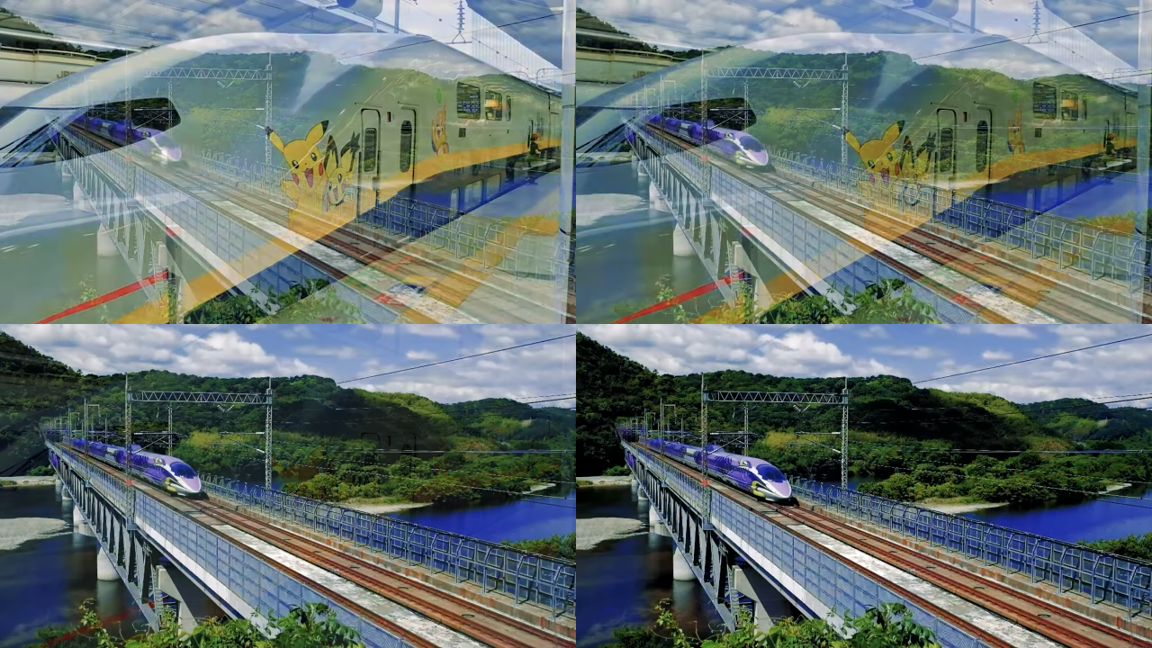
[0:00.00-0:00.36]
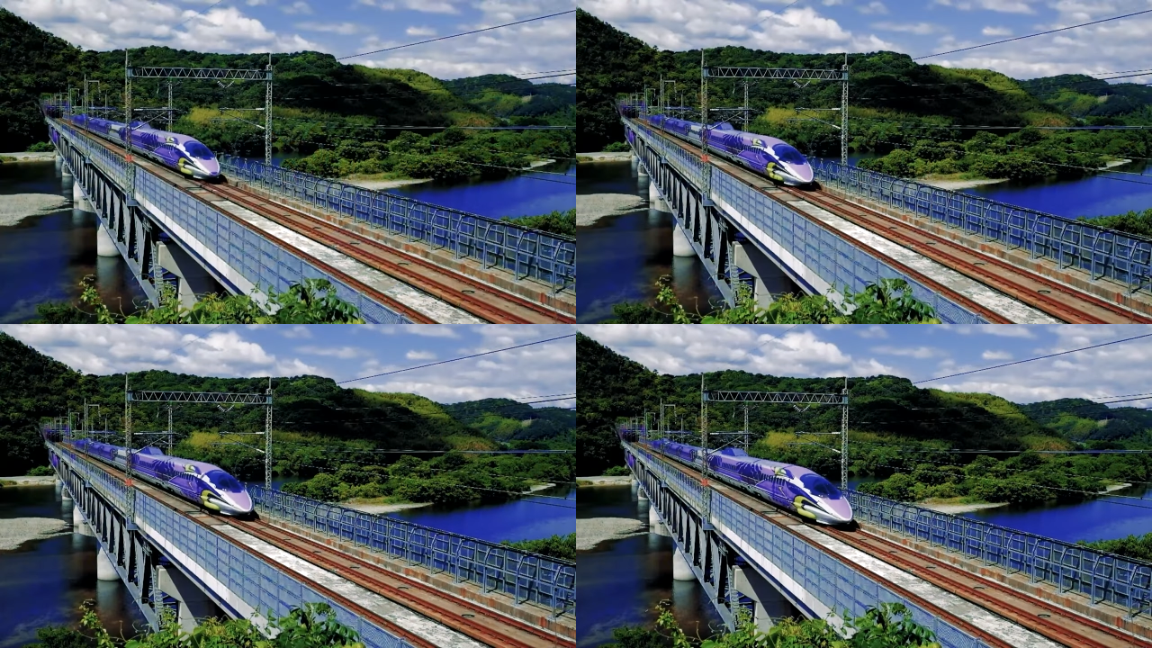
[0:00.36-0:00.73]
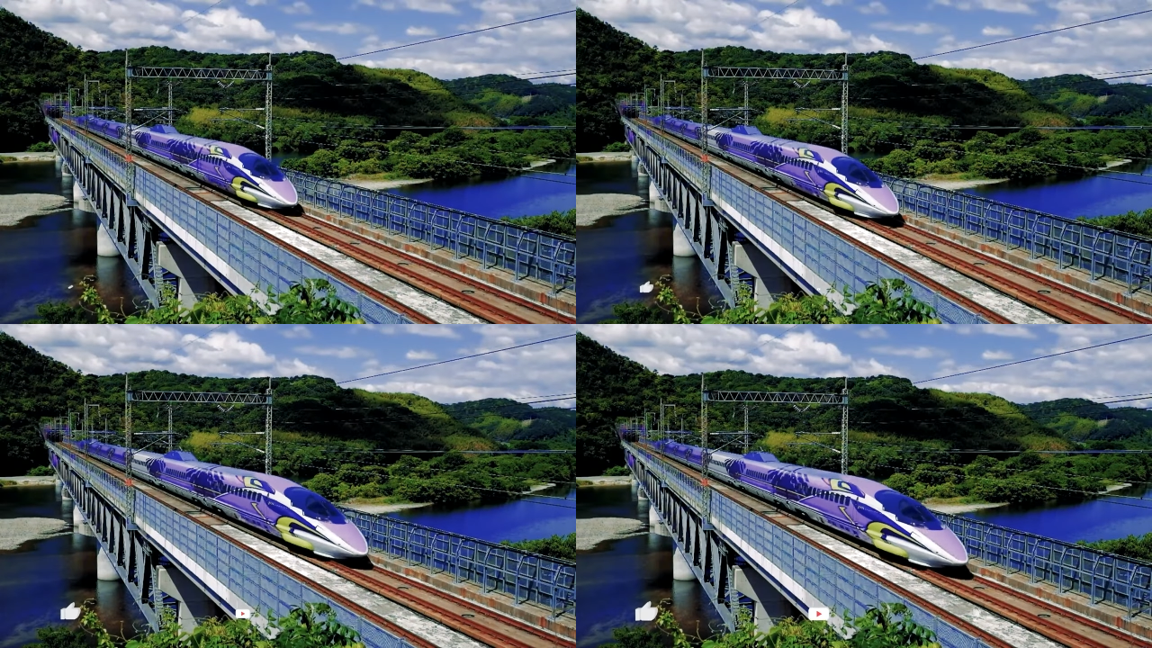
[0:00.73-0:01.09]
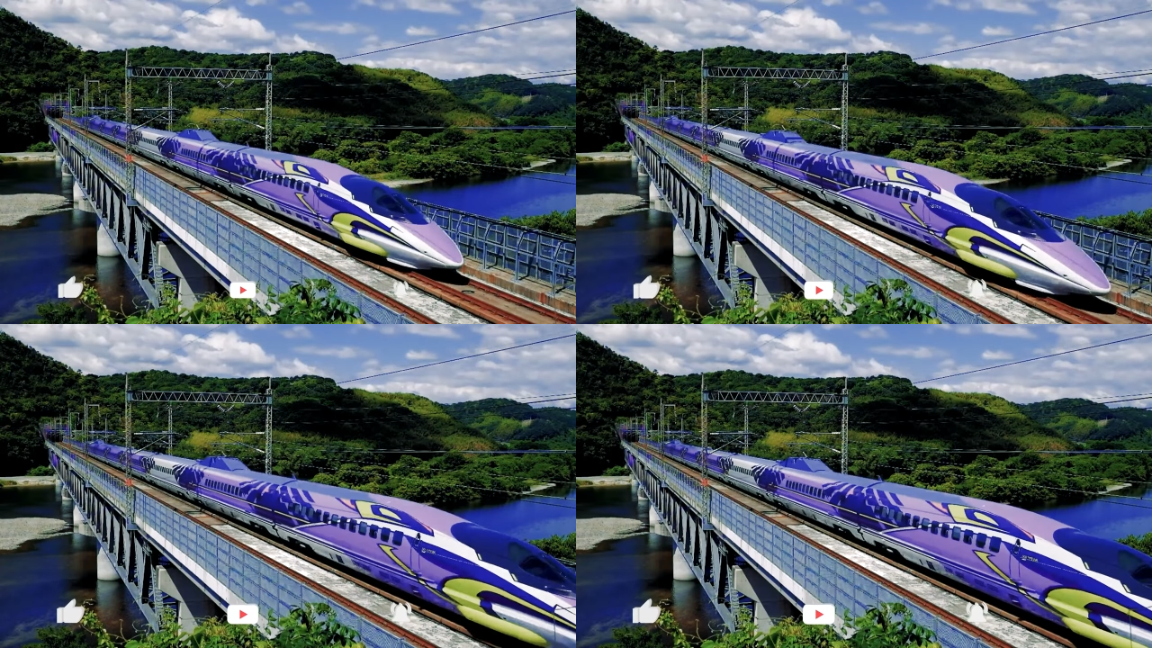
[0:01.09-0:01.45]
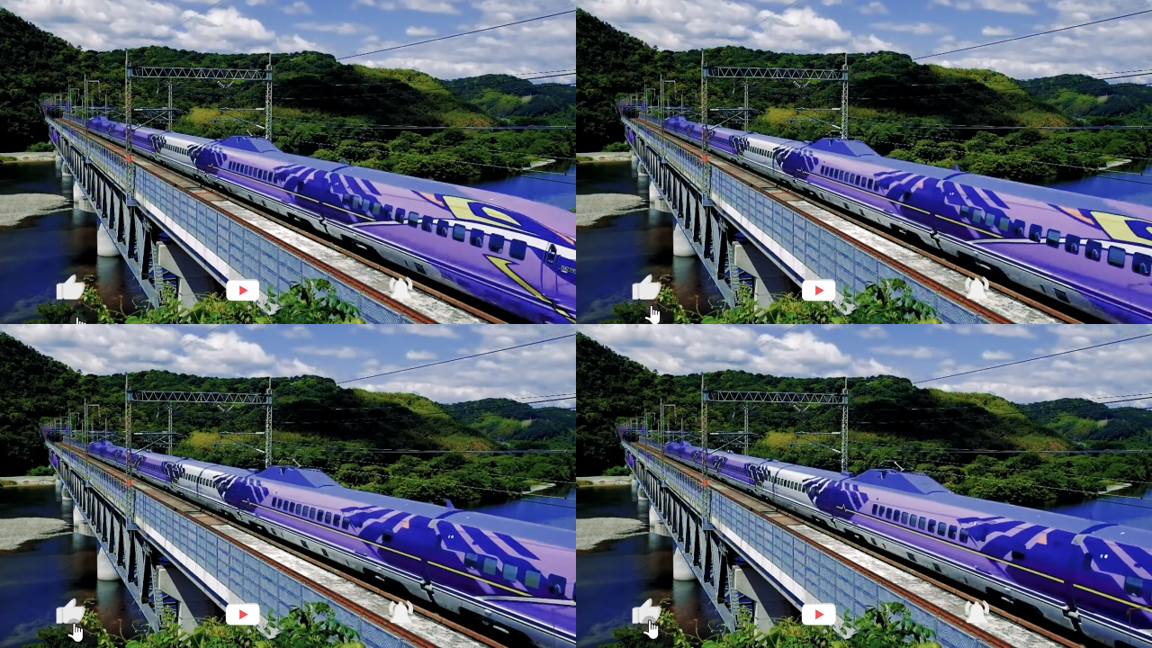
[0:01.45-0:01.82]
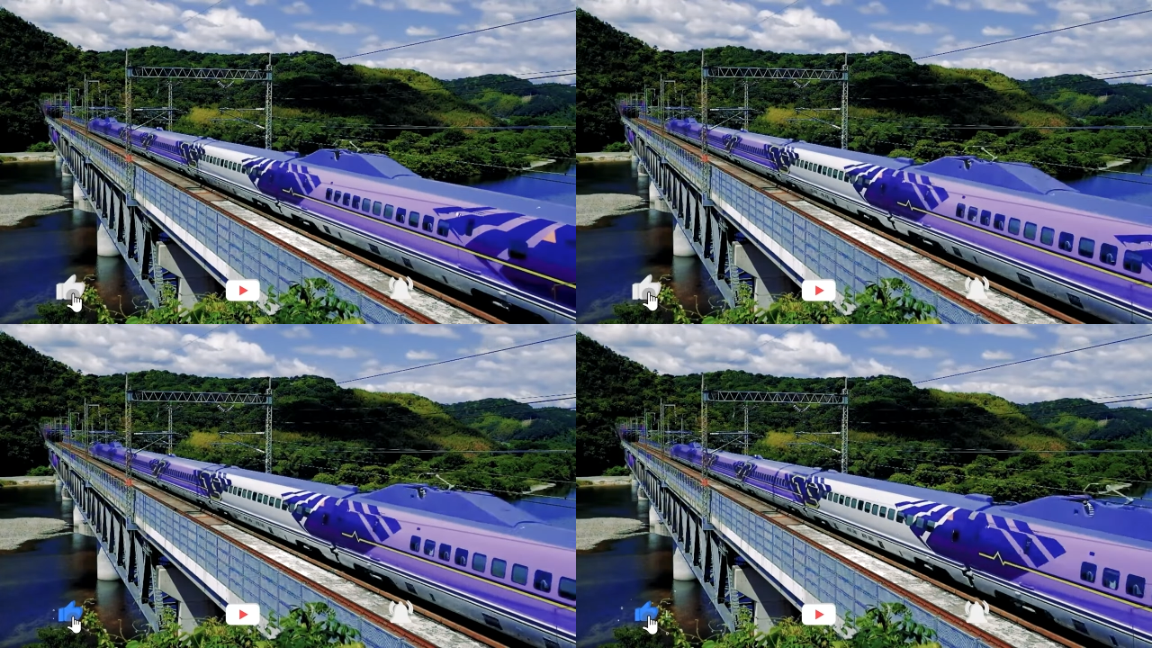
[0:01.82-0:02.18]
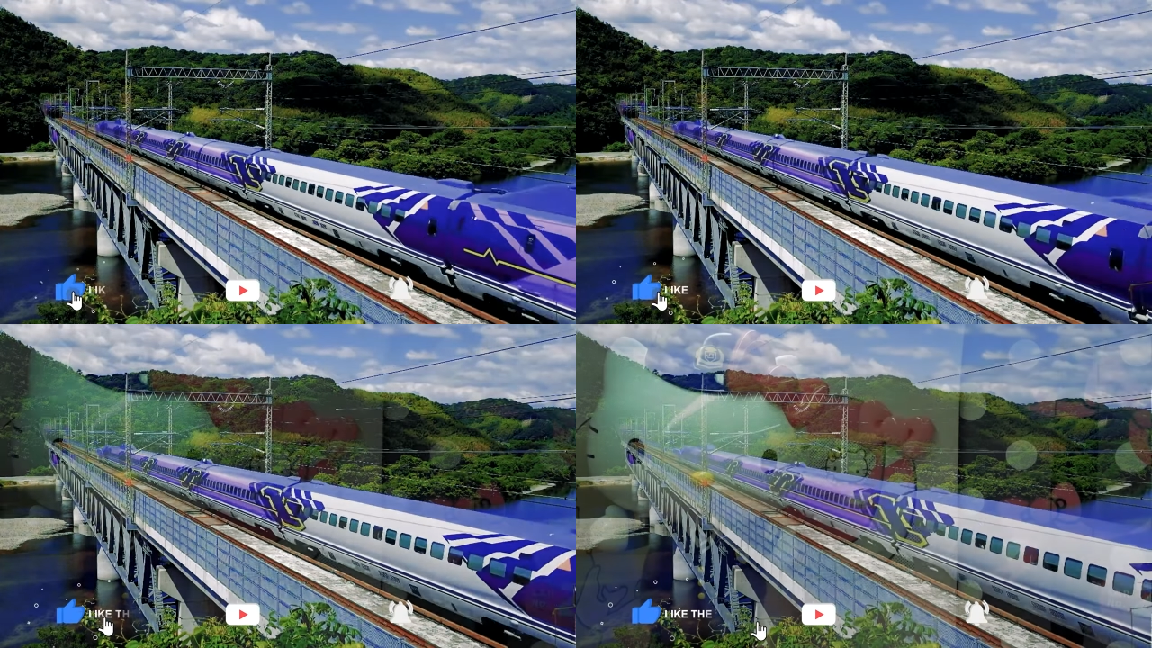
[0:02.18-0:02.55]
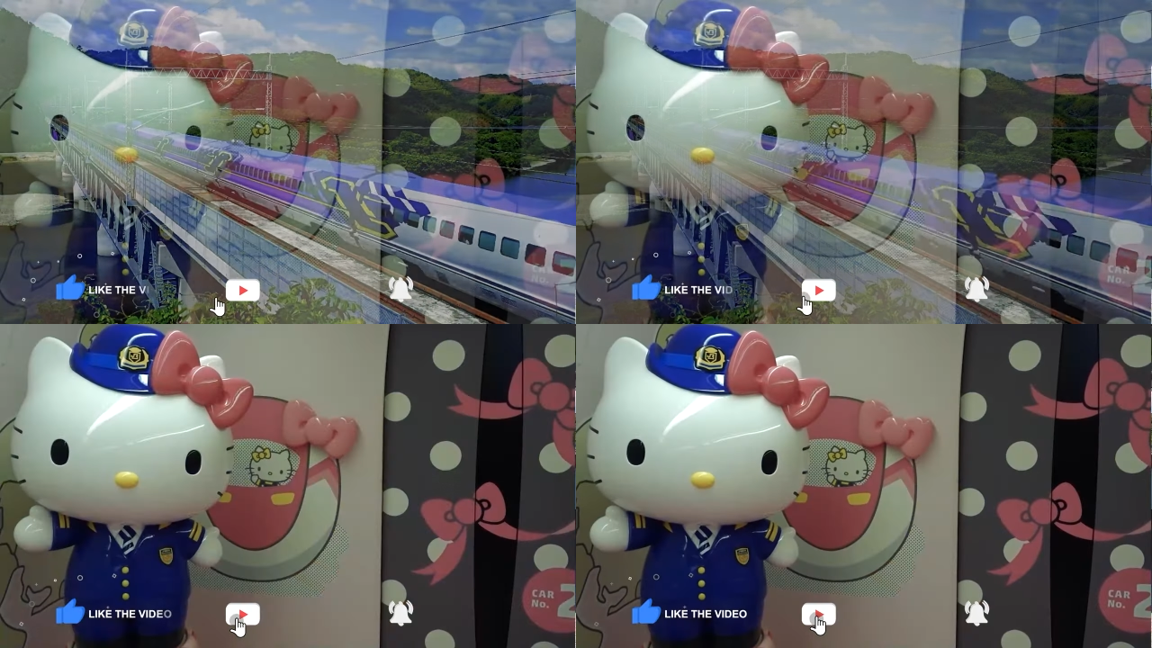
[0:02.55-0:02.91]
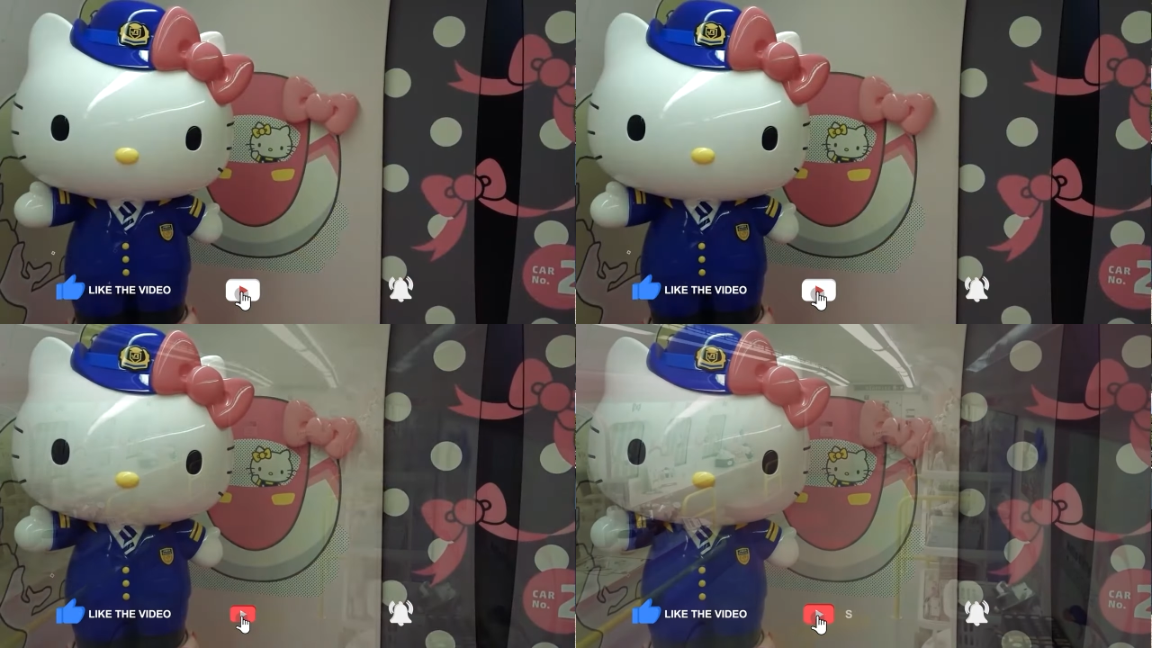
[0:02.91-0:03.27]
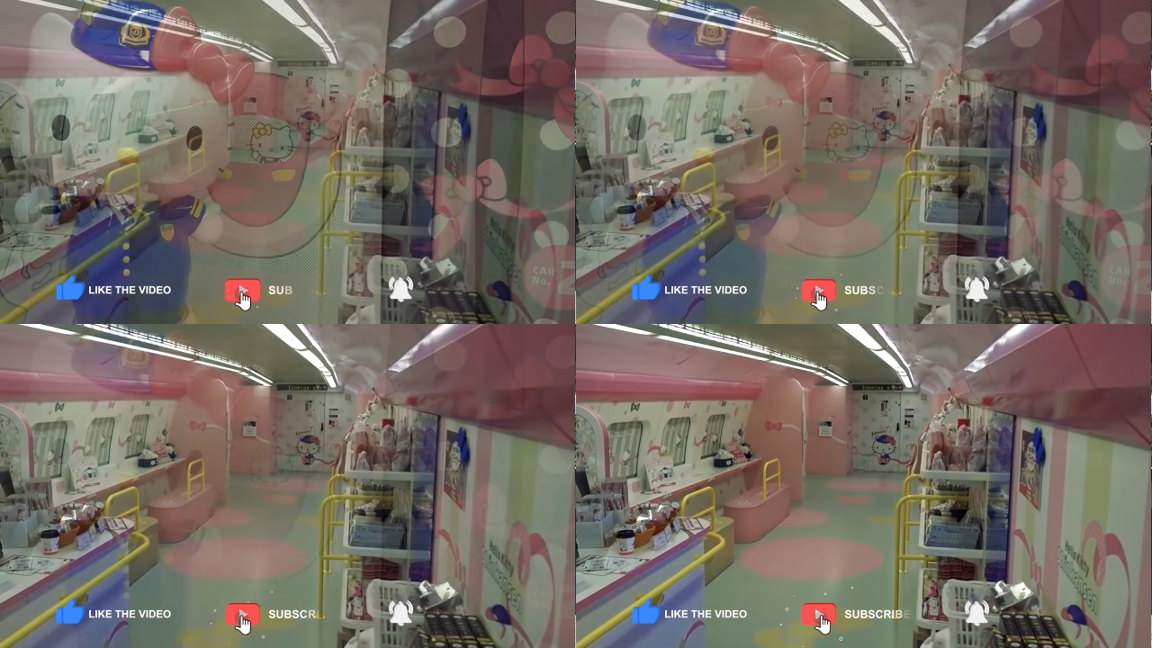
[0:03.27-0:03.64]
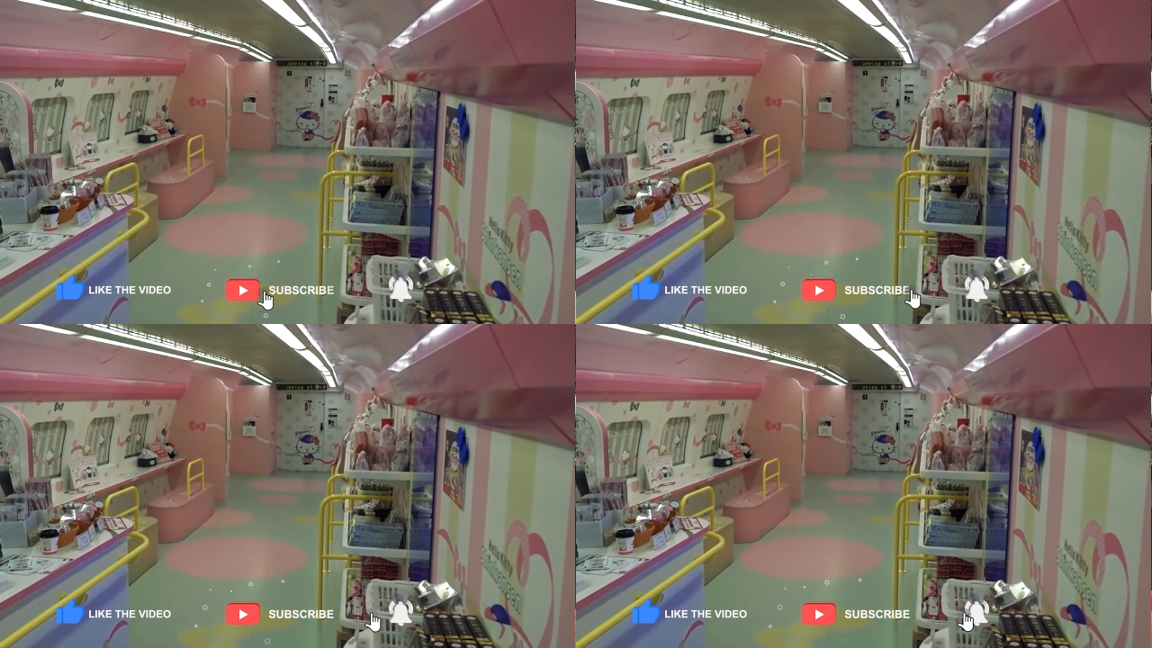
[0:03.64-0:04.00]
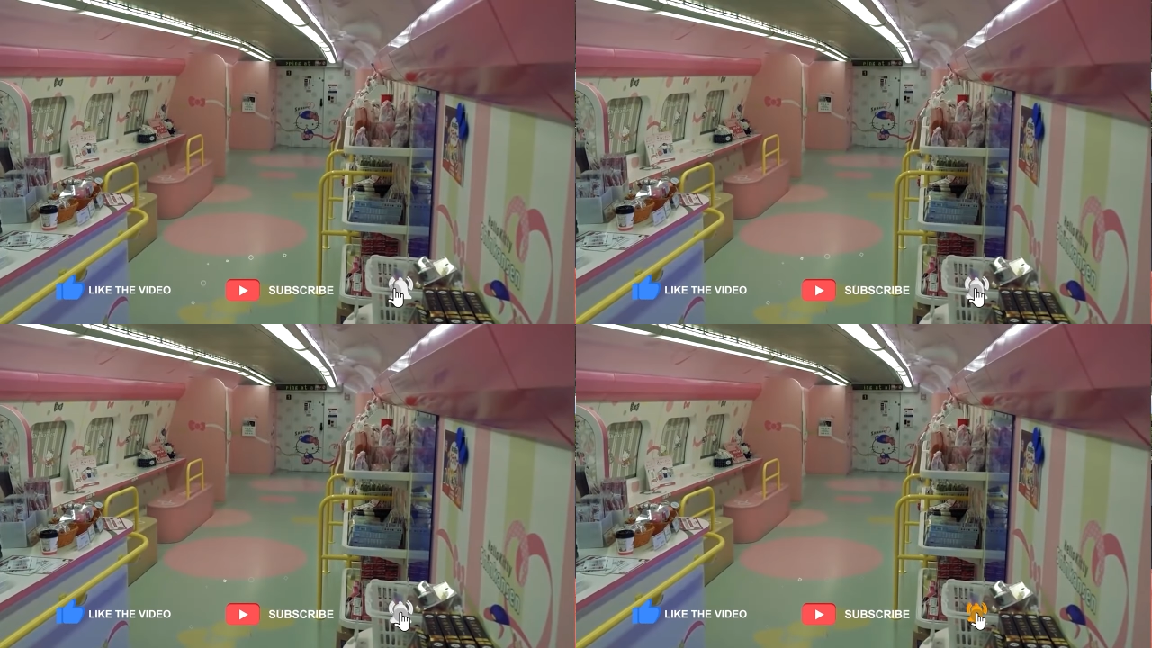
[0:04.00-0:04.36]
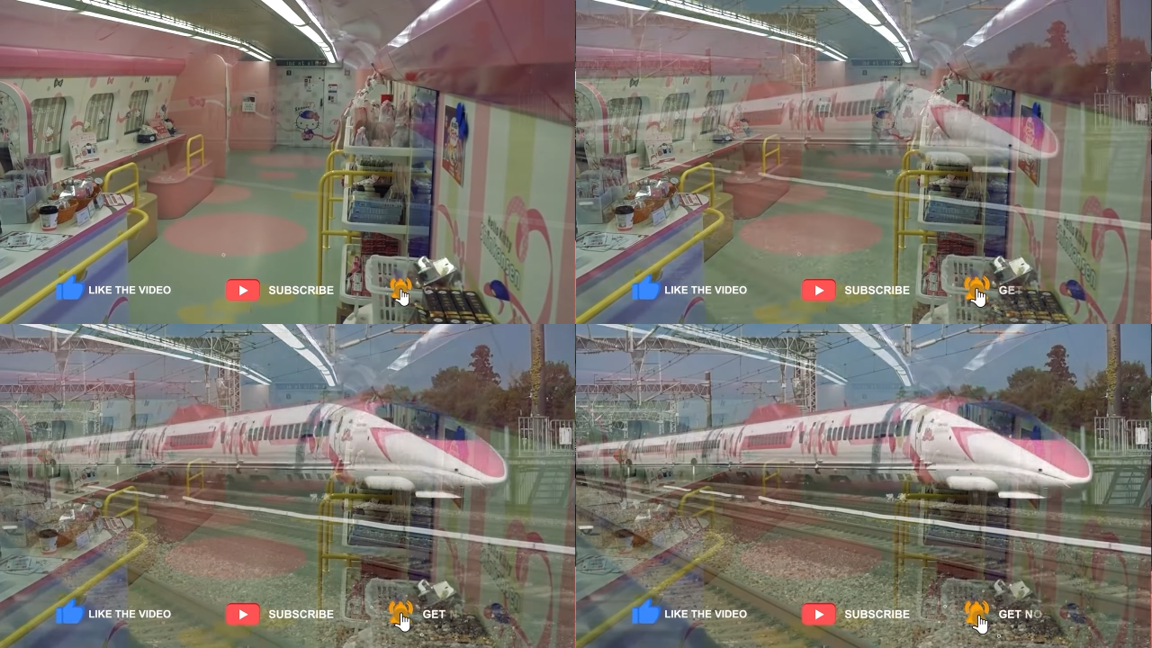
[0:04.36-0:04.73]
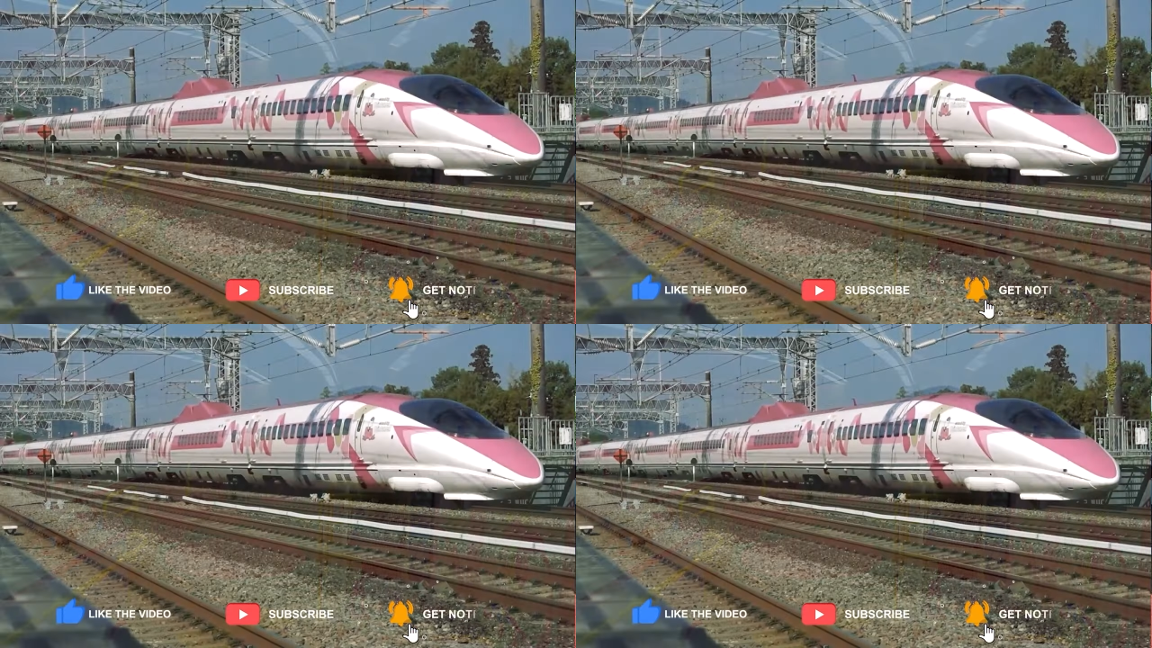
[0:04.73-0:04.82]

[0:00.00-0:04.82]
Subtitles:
[unreadable: no face in view]